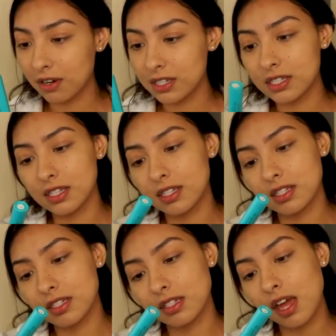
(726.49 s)
Honestly,
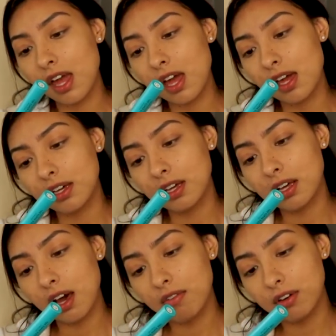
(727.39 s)
this is
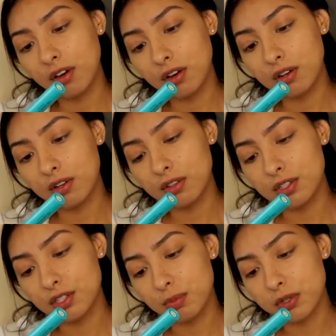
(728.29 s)
CoverGirl the
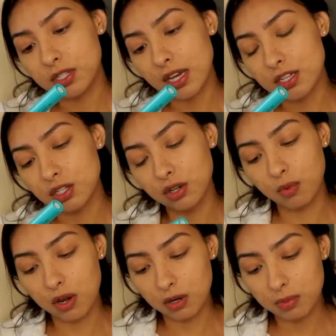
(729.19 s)
Supersizer
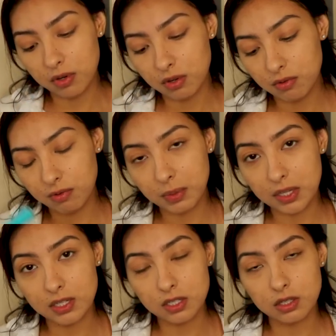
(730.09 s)
Waterproof
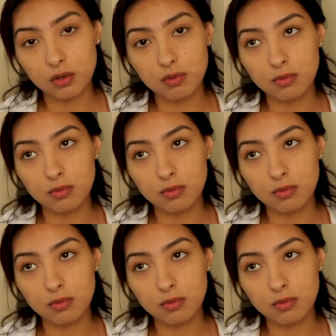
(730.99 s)
because